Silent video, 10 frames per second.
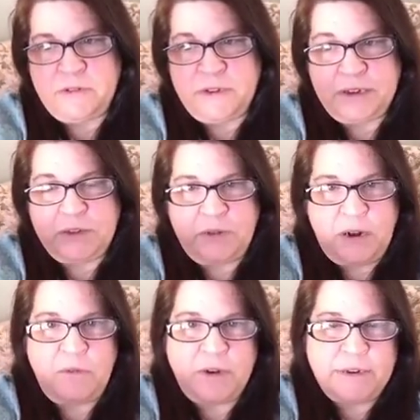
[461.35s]
This is what I
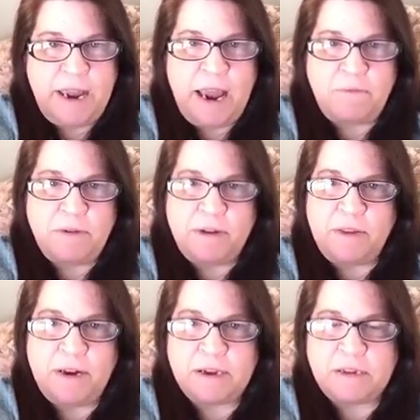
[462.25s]
want to happen in the
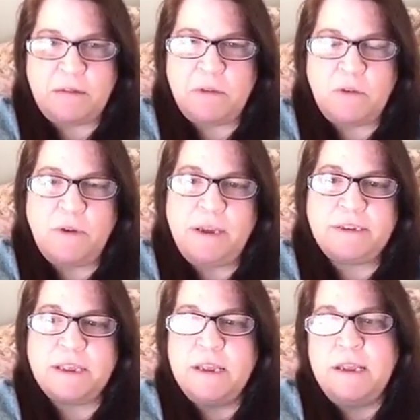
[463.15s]
next coming weeks,